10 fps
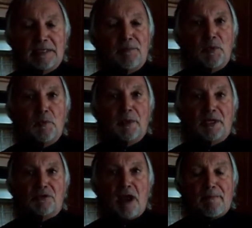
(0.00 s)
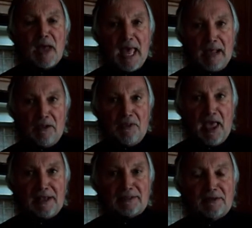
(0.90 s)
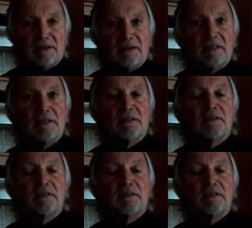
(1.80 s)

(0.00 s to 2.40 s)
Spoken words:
it's a booby trap, a health hazard.